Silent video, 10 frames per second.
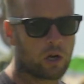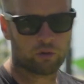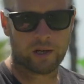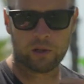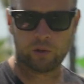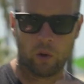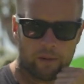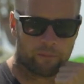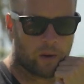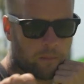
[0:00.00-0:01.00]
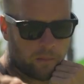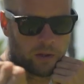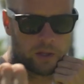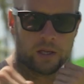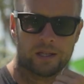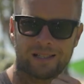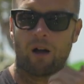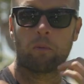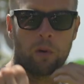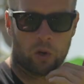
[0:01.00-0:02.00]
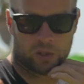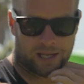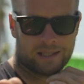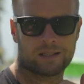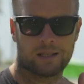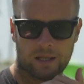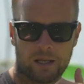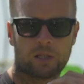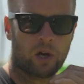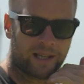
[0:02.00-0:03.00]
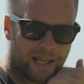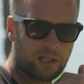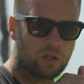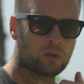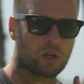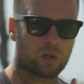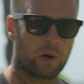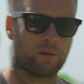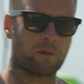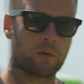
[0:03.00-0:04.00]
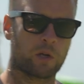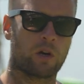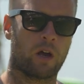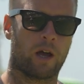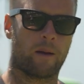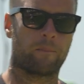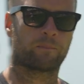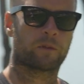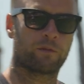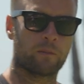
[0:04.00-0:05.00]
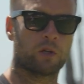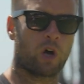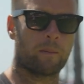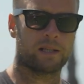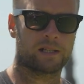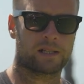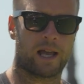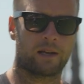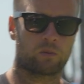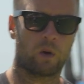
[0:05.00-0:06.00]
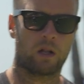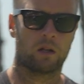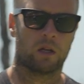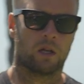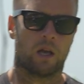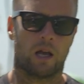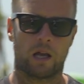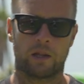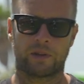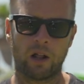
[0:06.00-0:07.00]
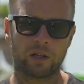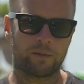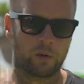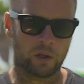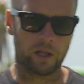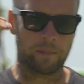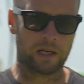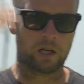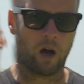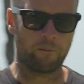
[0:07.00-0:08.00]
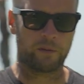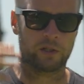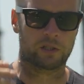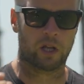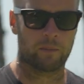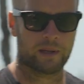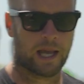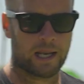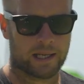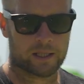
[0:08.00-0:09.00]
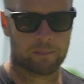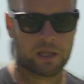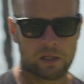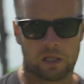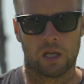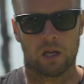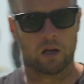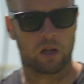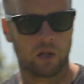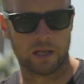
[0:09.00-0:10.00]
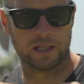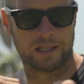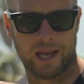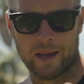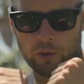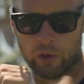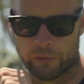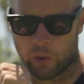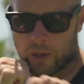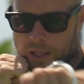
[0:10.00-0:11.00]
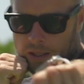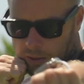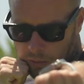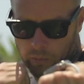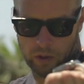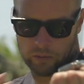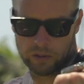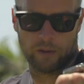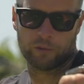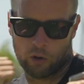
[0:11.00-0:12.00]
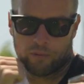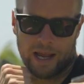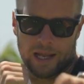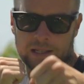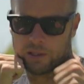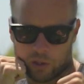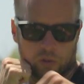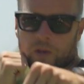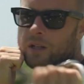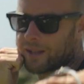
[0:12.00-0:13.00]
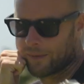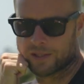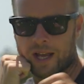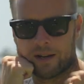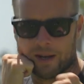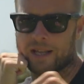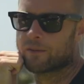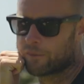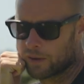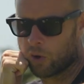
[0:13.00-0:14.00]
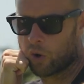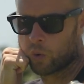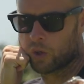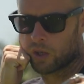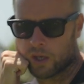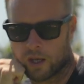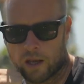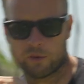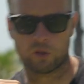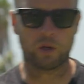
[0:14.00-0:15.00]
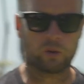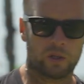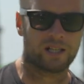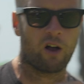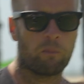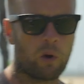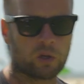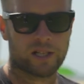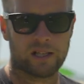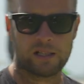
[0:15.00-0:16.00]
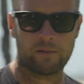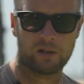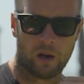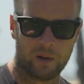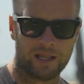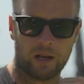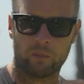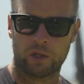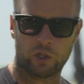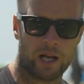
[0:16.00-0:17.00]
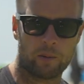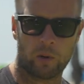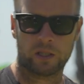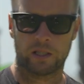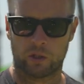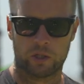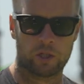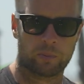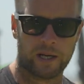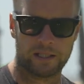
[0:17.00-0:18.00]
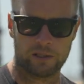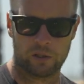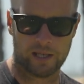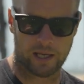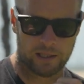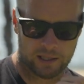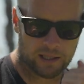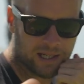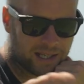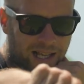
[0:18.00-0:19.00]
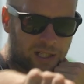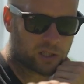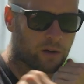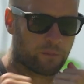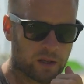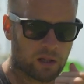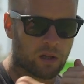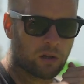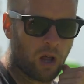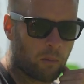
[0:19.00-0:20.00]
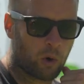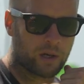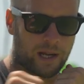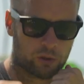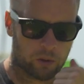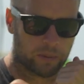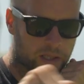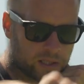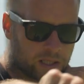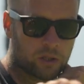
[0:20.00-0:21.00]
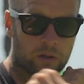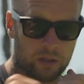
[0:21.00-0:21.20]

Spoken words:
trying to throw it from the southpaw stance. Start getting used to throwing it from your dominant side as well. That'll give you a little bit of confidence on the mechanics, because a lot of the time you're throwing it, well, if you're right-handed, you're throwing your left side, right? It can feel awkward. If you just go into a southpaw stance every now and again when you're shadowboxing or you're just practicing your technique, that's going to feel a lot more natural because it's your